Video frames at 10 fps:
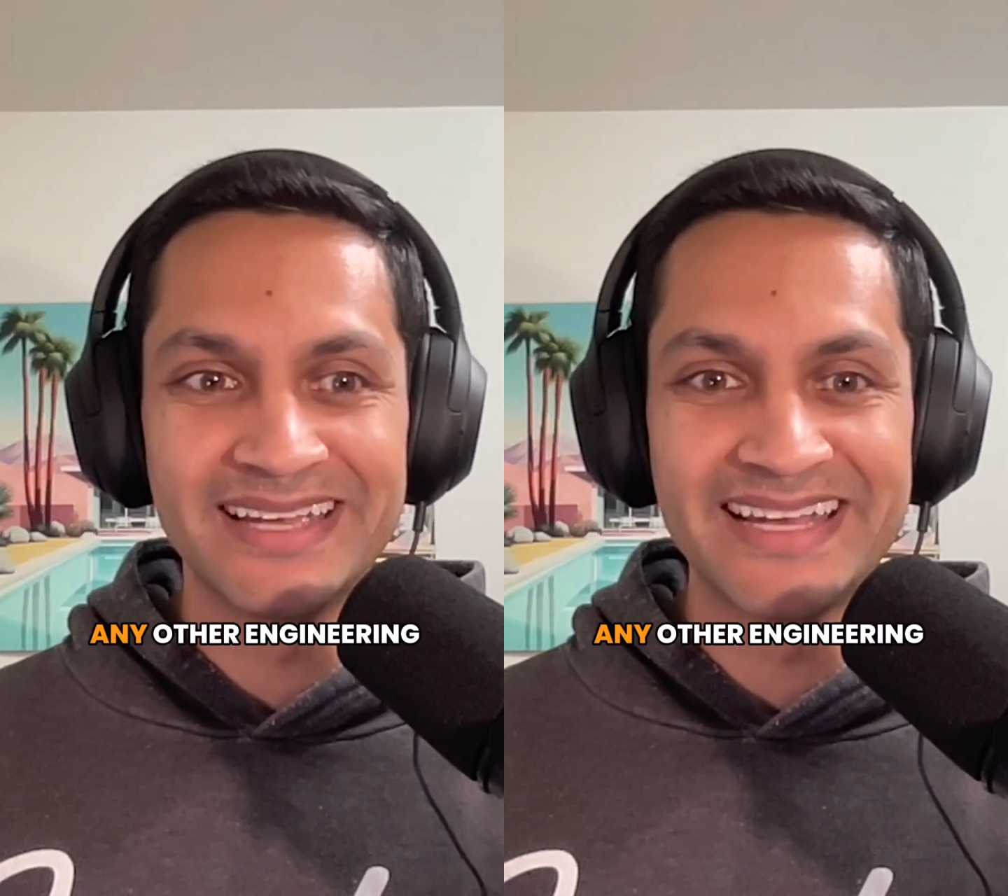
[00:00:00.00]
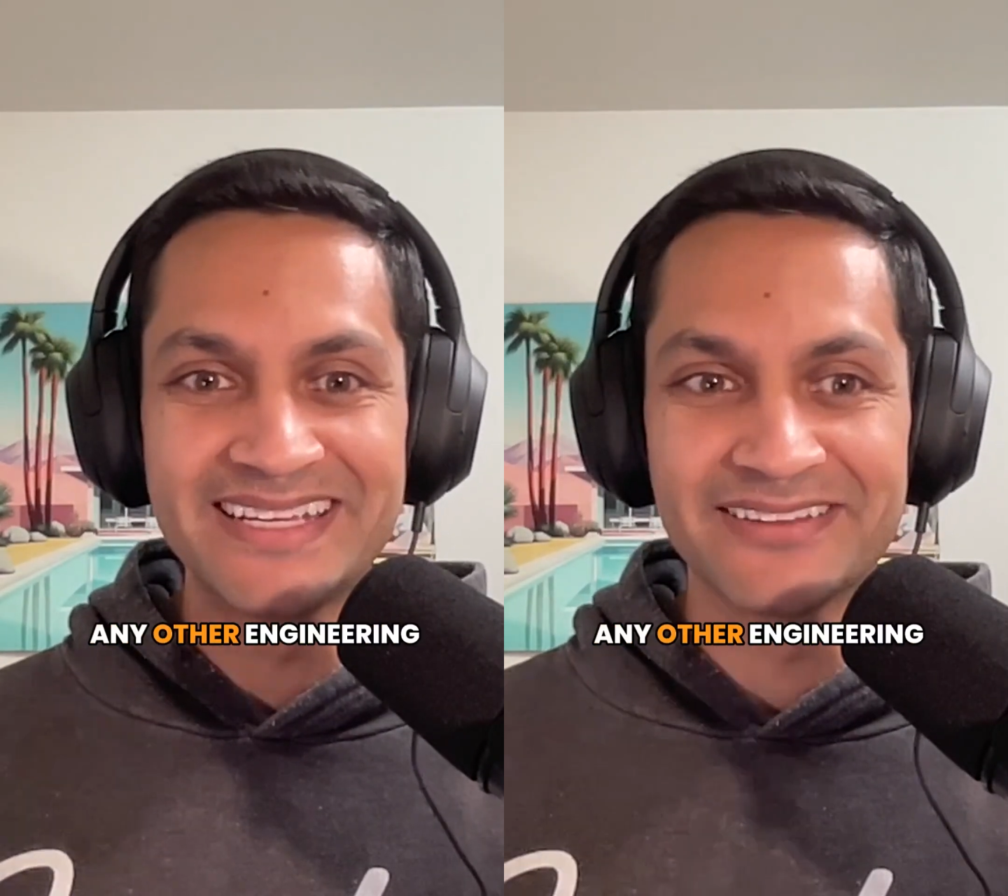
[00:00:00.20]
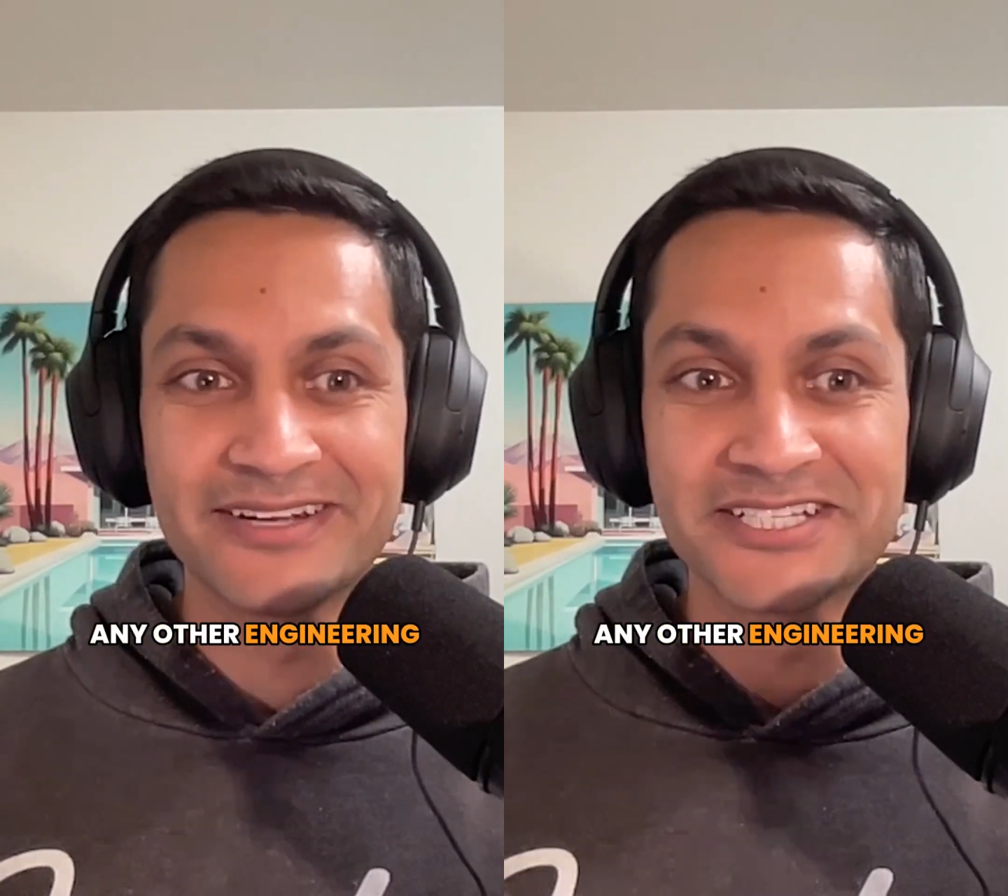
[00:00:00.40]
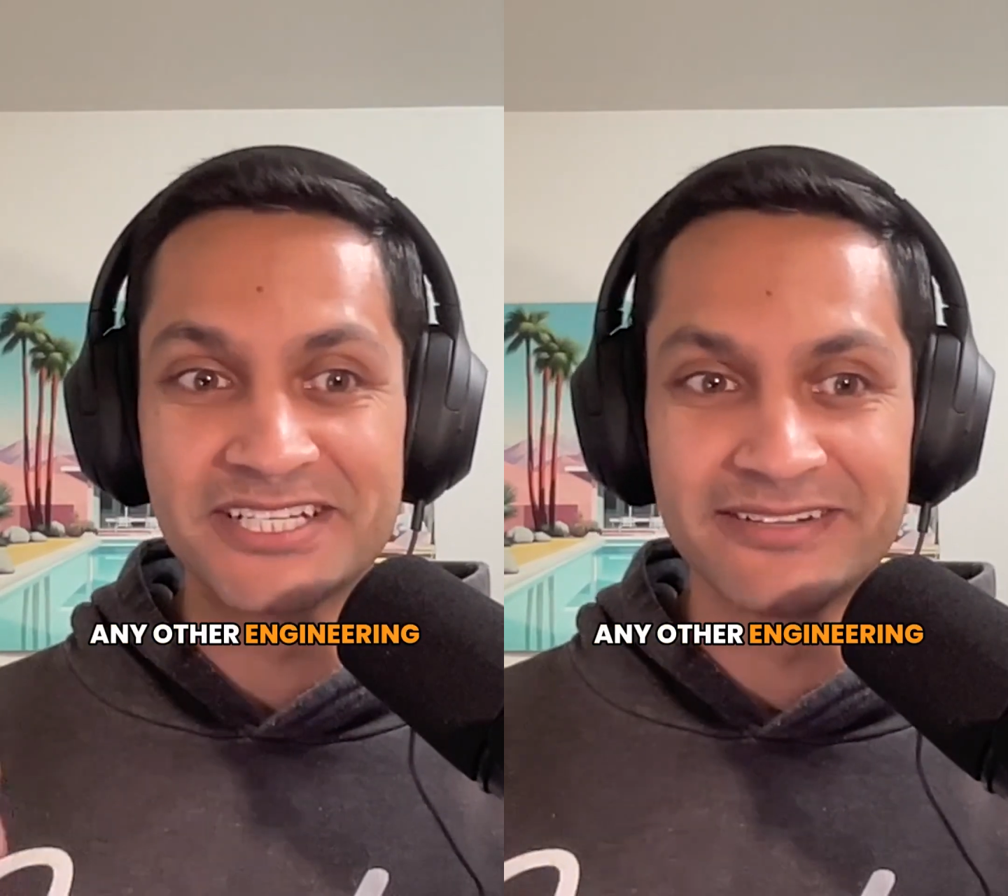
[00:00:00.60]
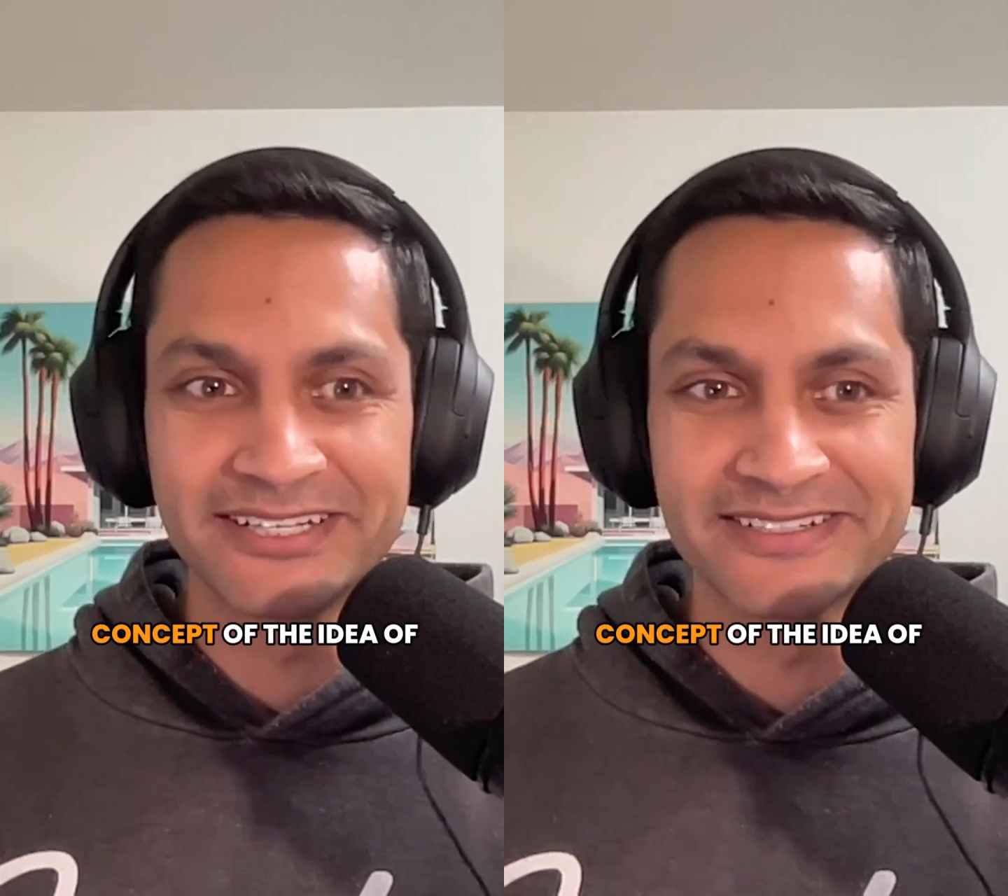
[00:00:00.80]
any other
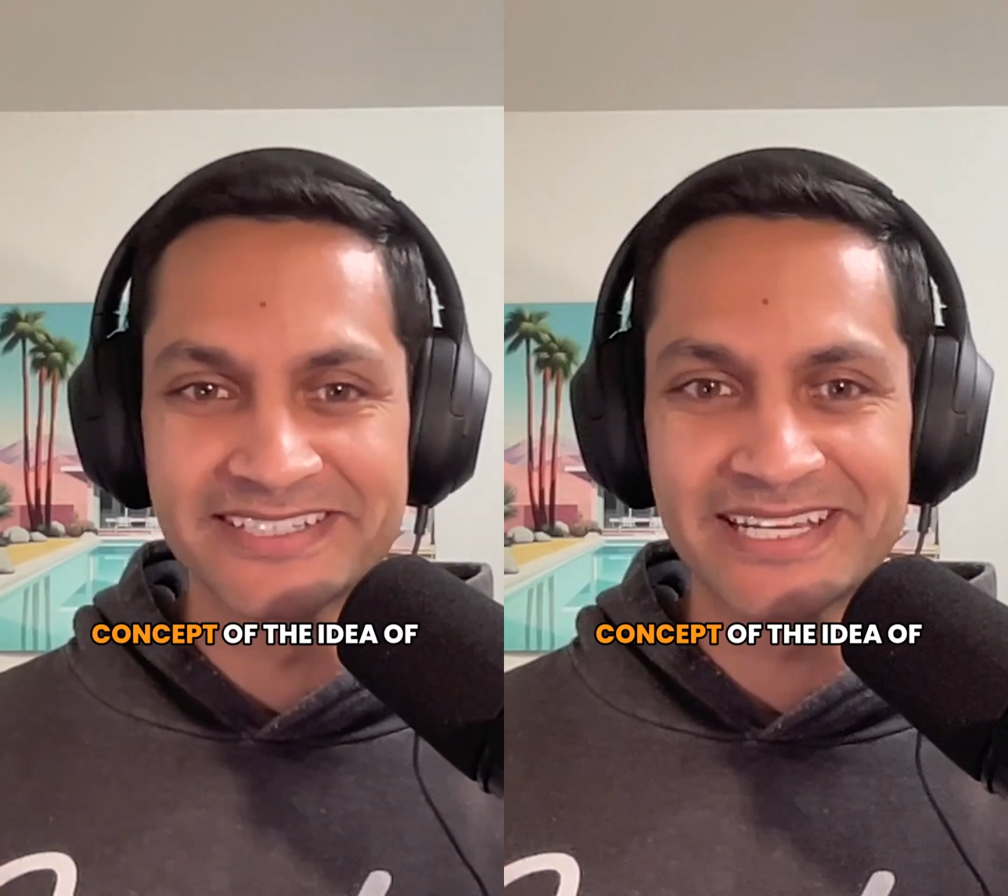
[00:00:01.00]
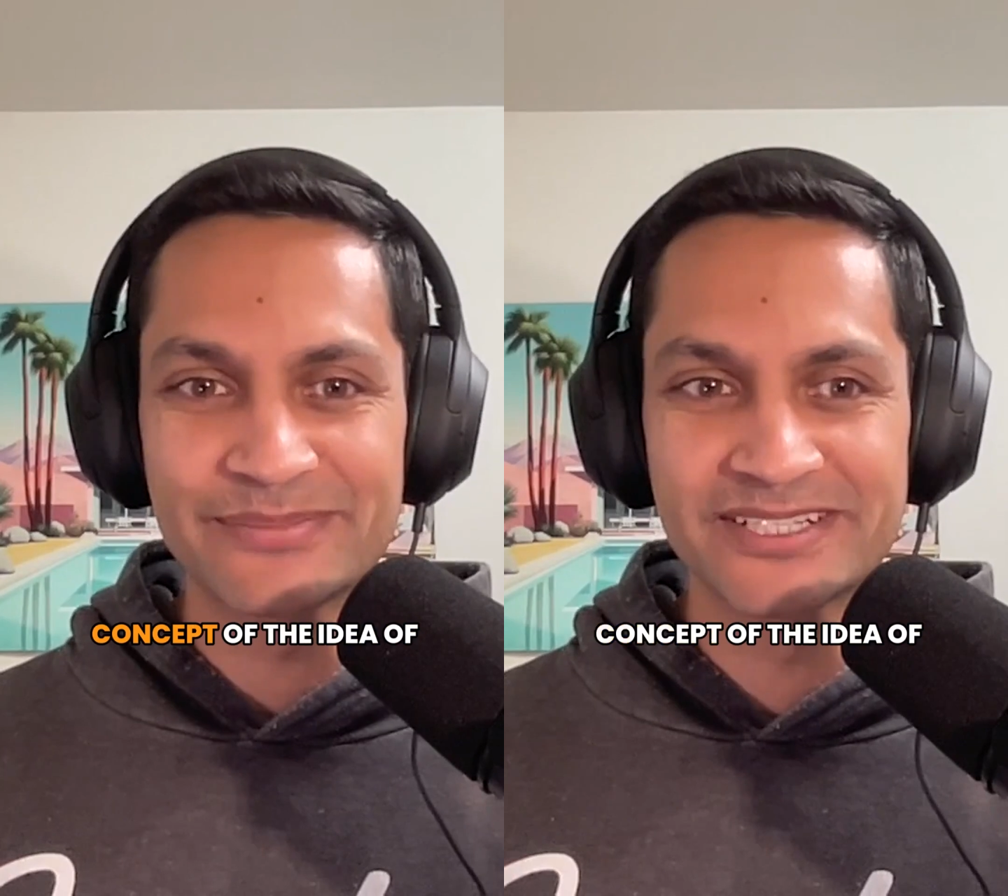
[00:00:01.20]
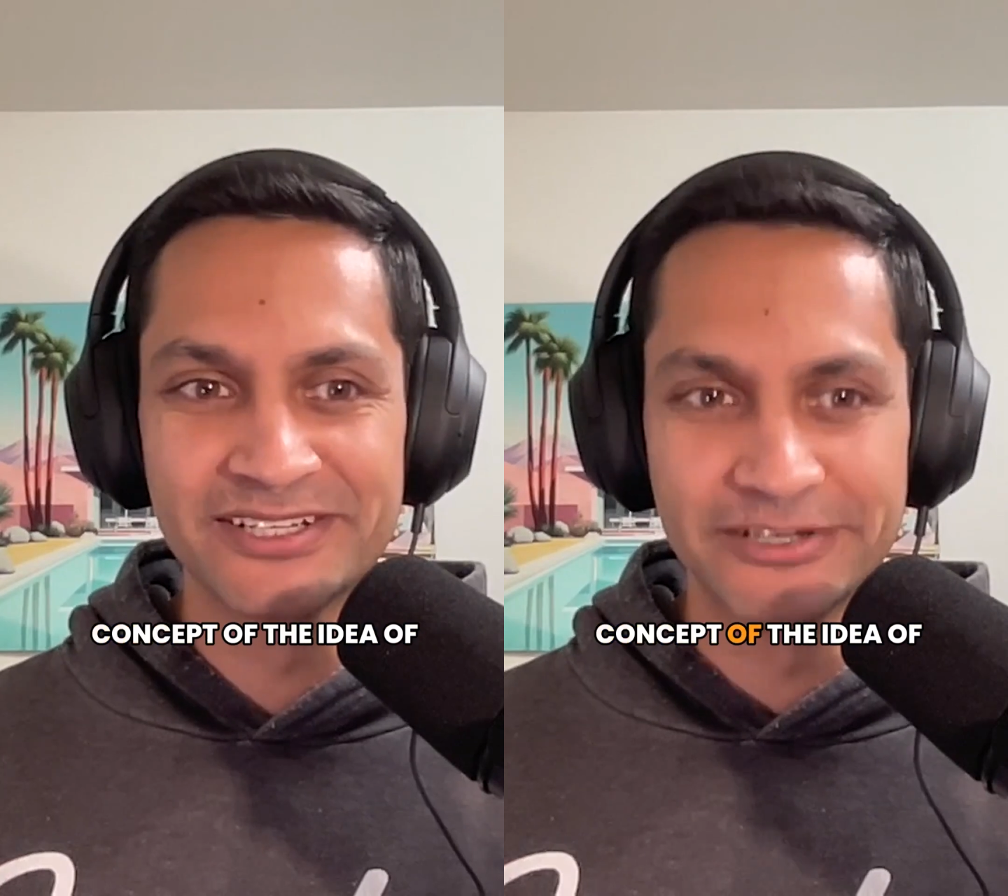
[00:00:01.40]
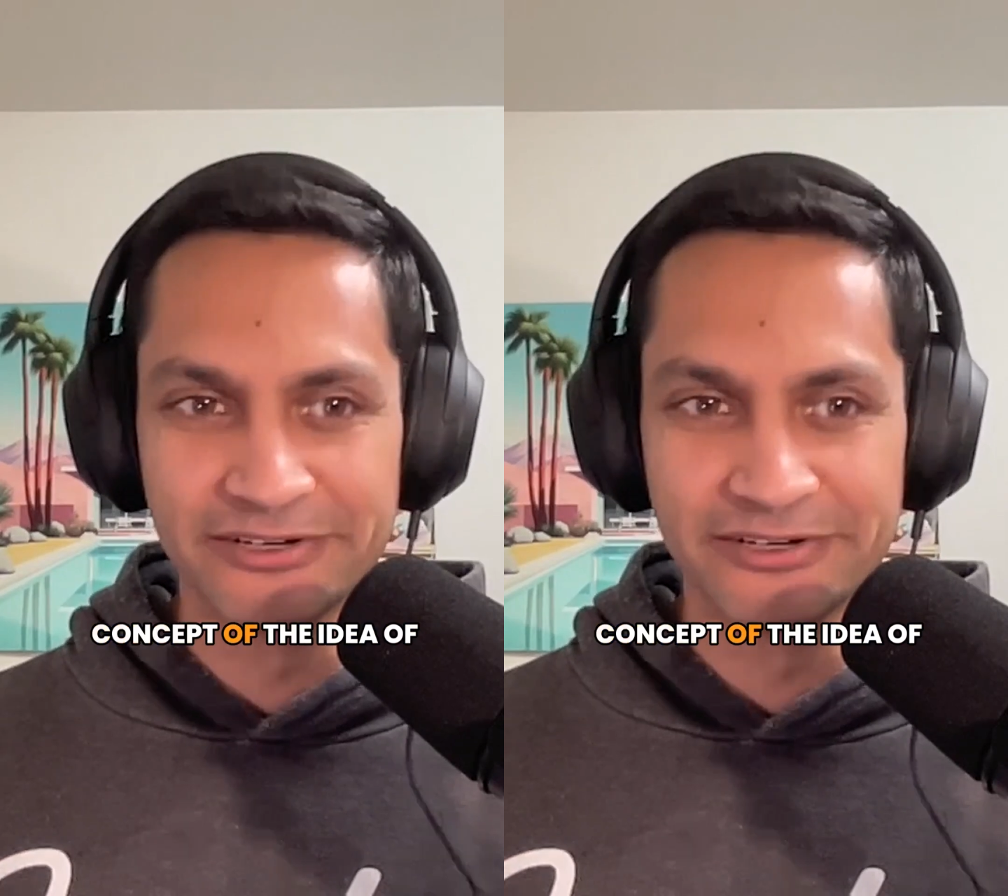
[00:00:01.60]
engineering concept